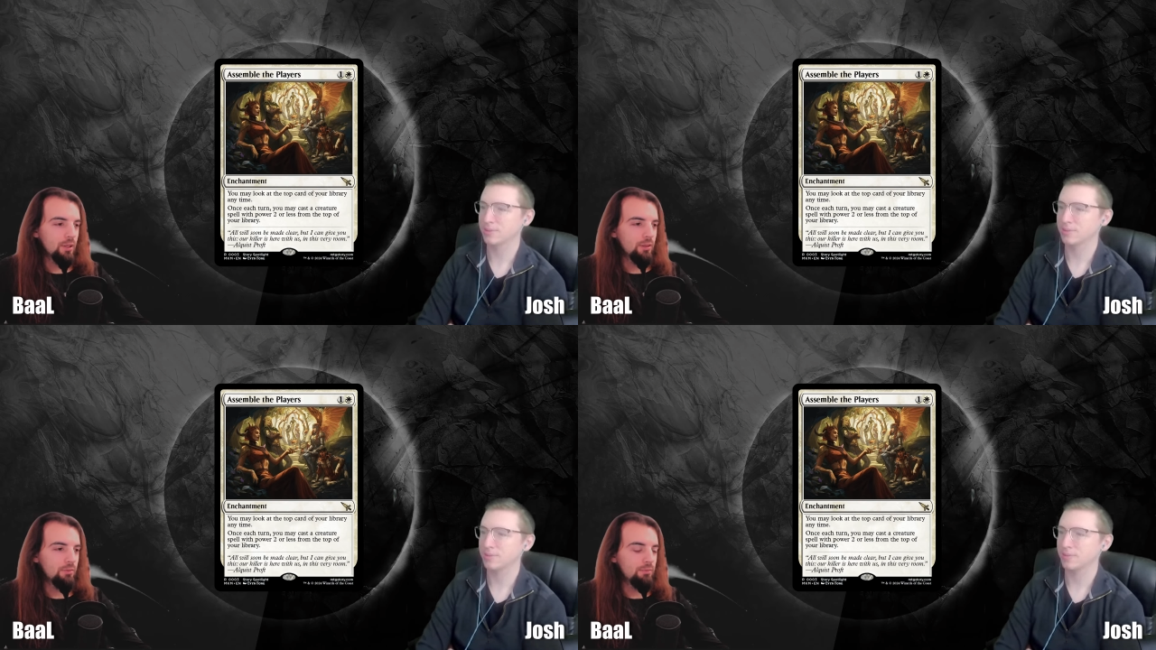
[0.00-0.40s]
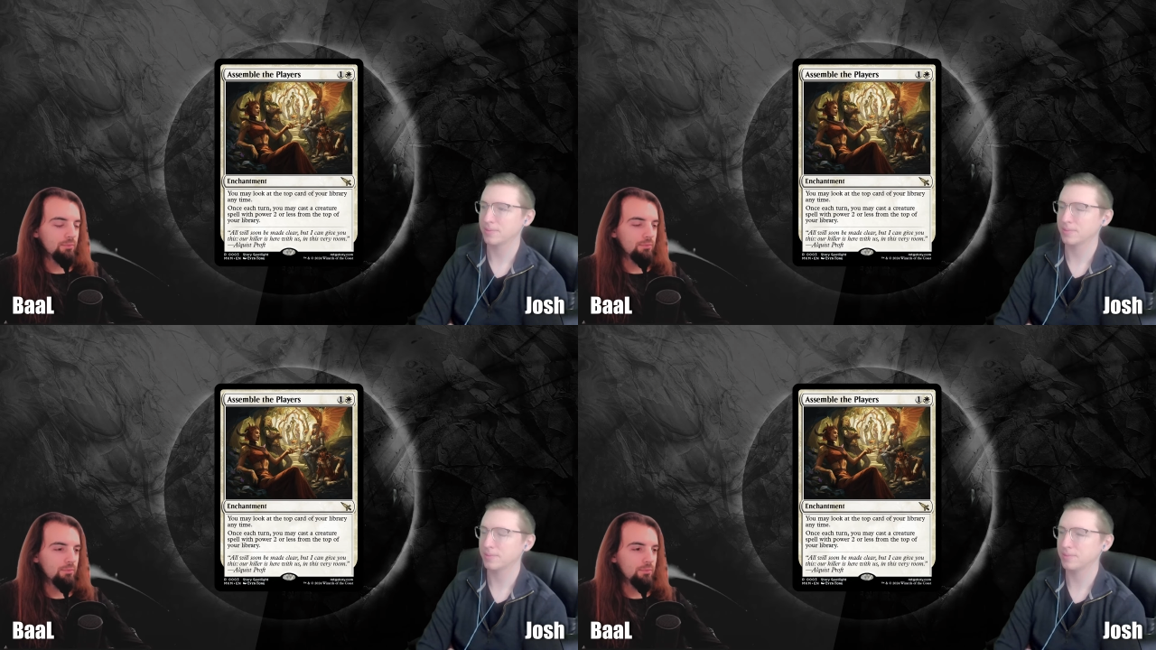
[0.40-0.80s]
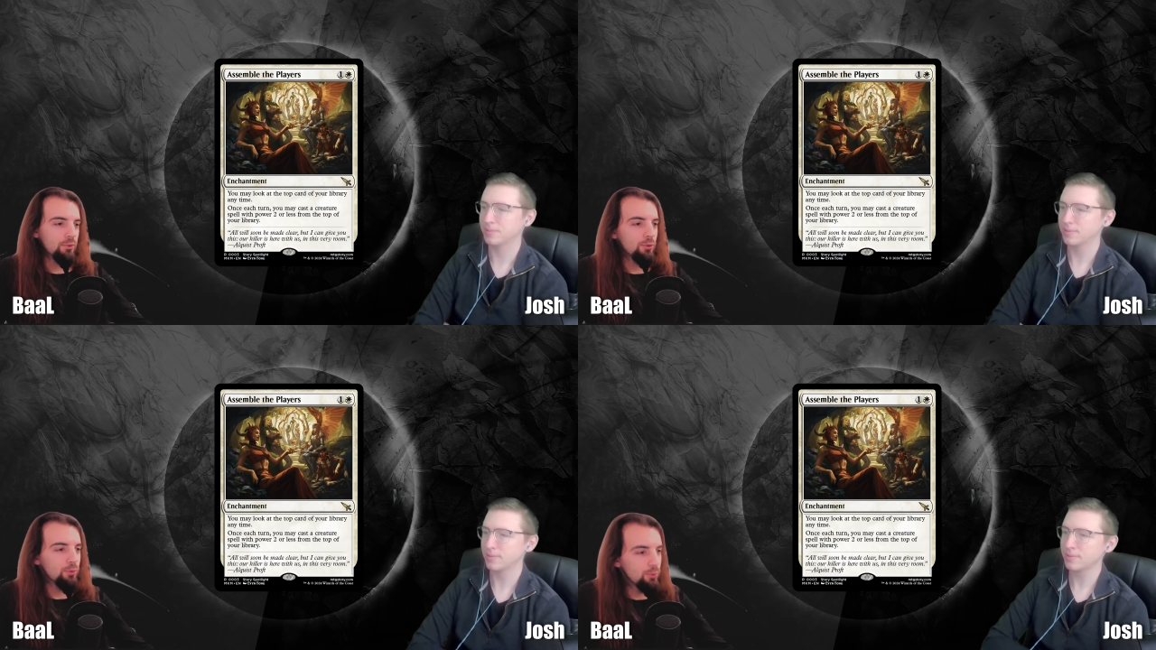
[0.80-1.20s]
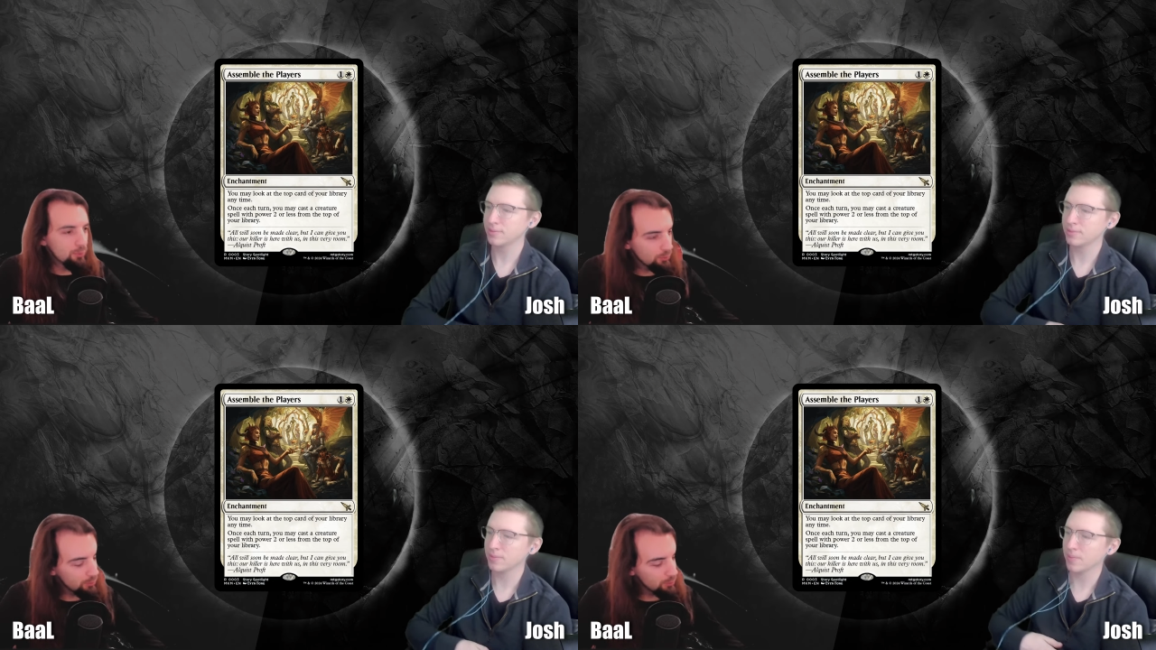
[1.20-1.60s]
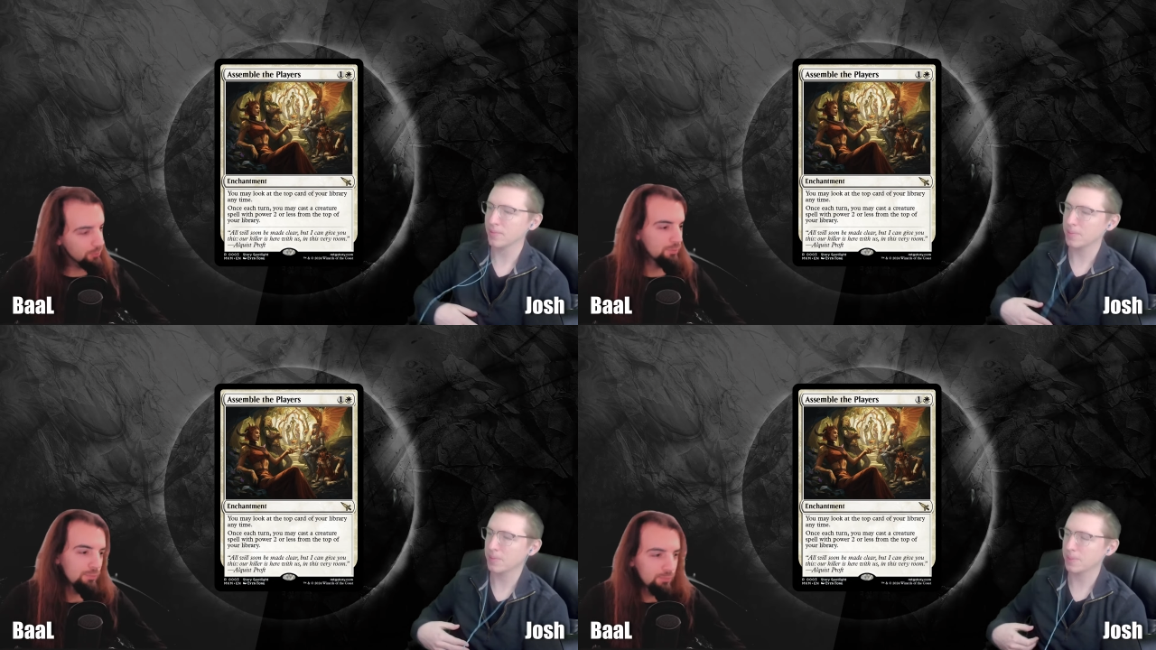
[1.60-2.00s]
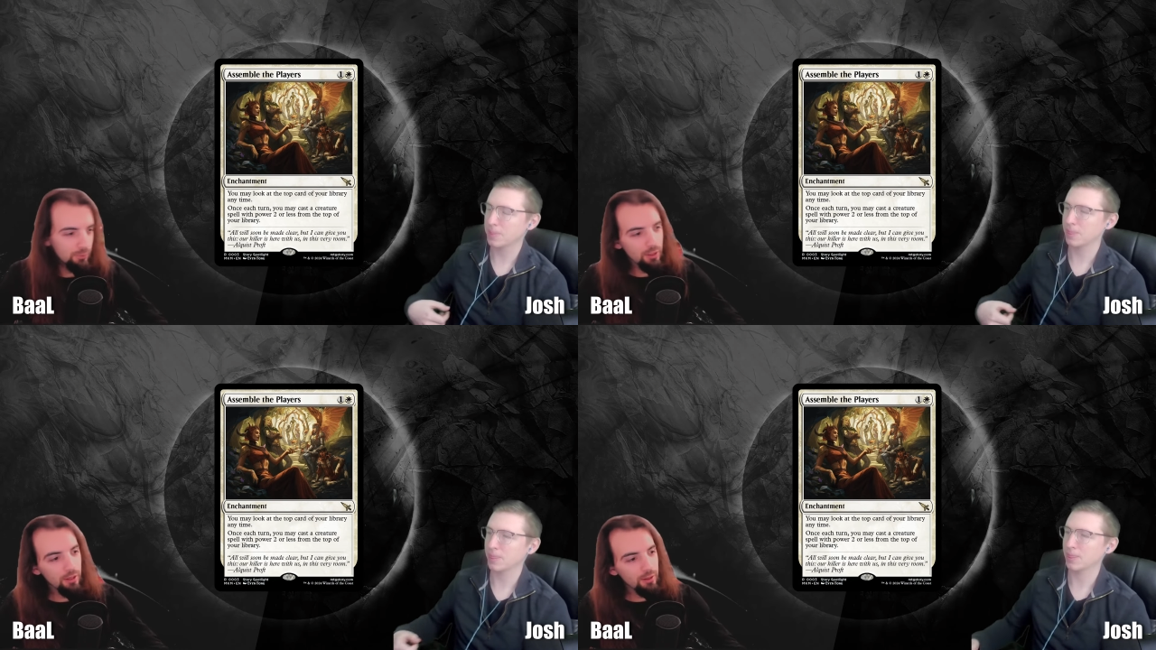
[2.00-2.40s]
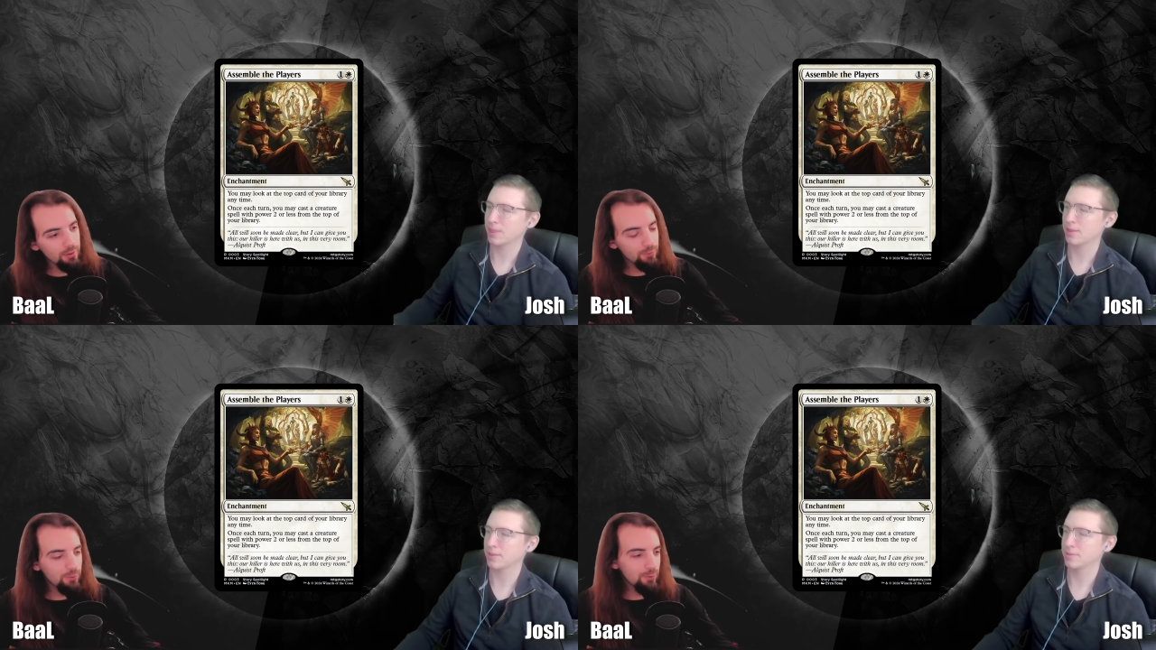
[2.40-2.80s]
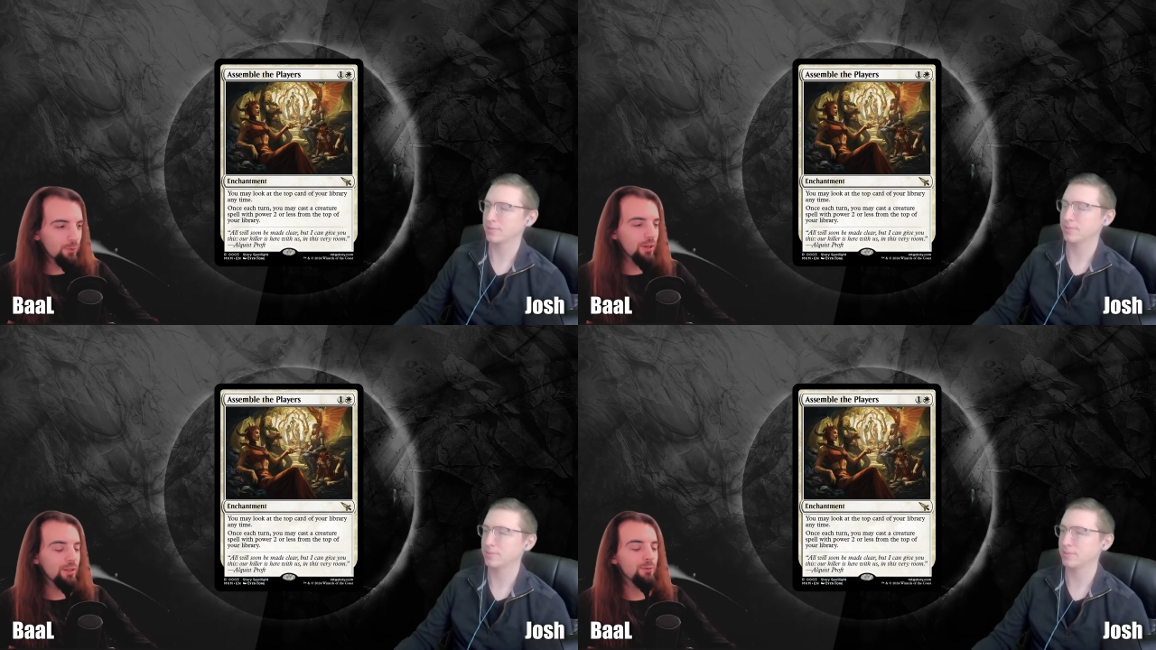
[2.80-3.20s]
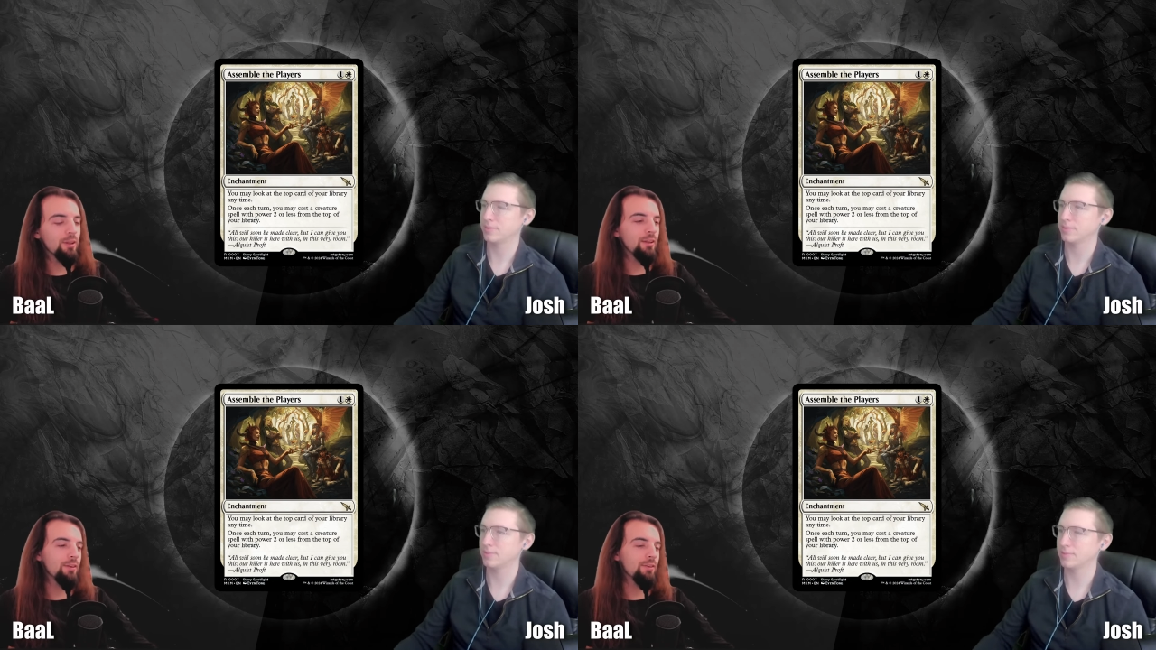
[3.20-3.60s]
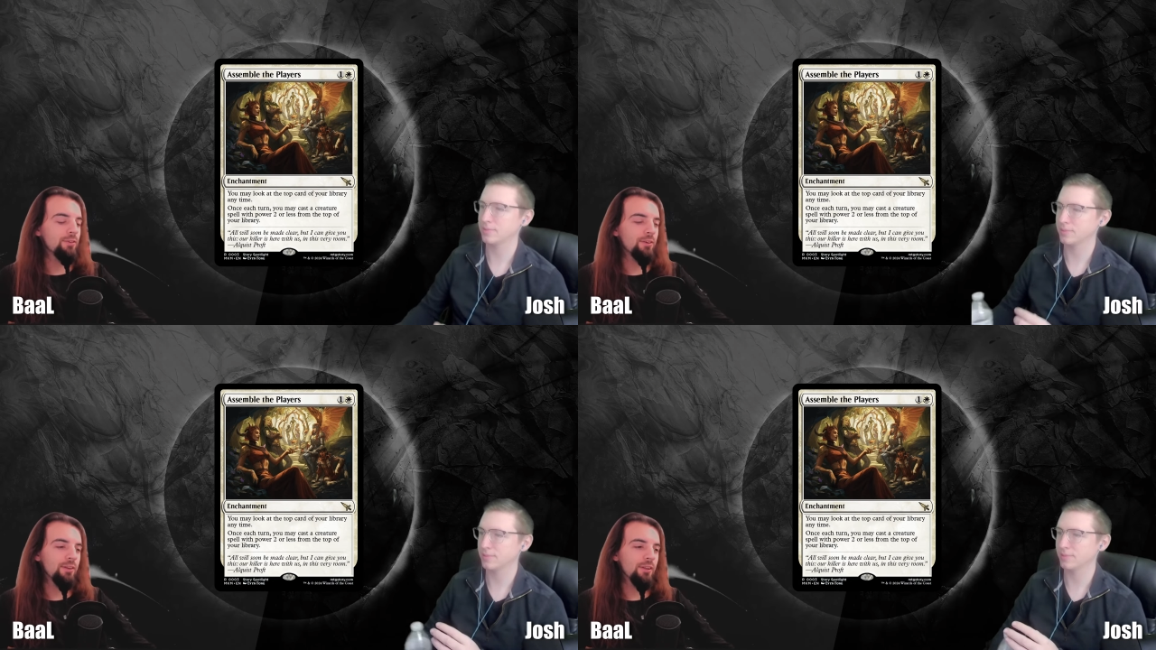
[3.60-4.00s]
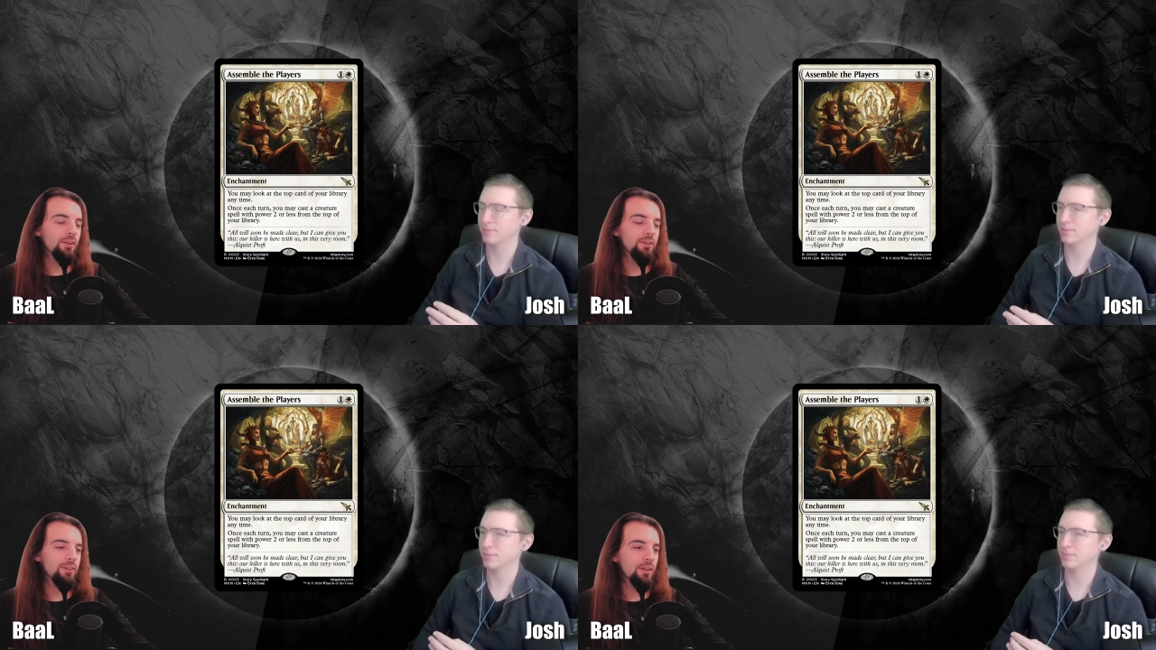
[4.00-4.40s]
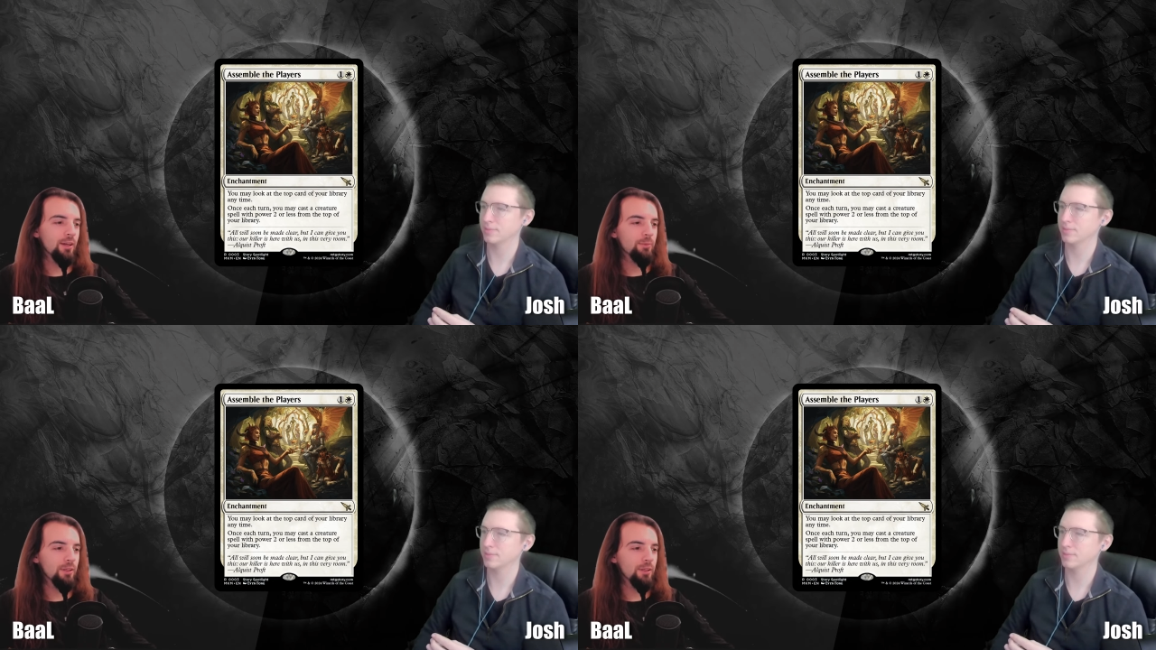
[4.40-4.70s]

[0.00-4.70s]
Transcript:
Speaker 1: I do love White Weenie for a long time.